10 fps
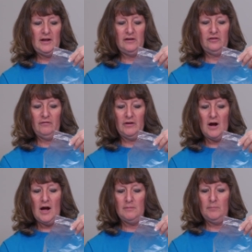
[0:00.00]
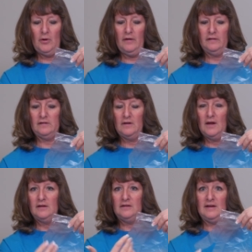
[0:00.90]
each of the cotton balls
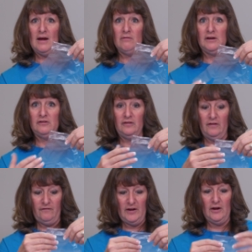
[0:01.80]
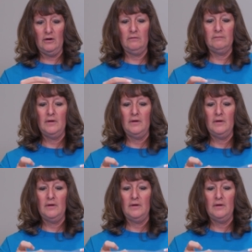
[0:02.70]
down into the finger.